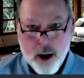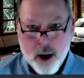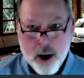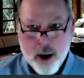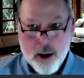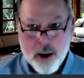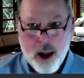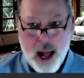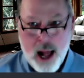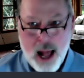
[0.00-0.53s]

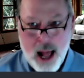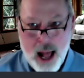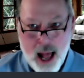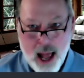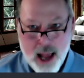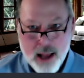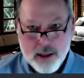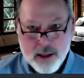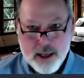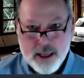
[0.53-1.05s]
are
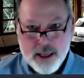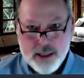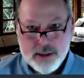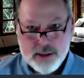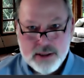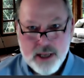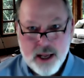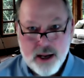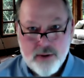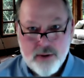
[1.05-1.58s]
highly
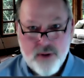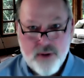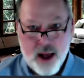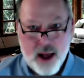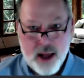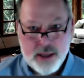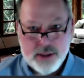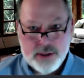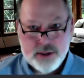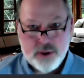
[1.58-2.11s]

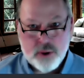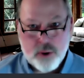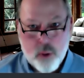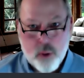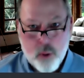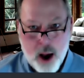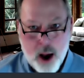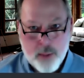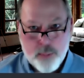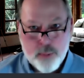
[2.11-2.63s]
incentivized to
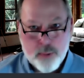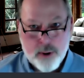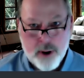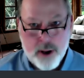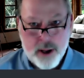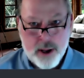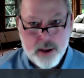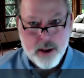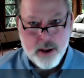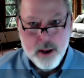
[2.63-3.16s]

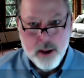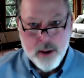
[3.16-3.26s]
cooperate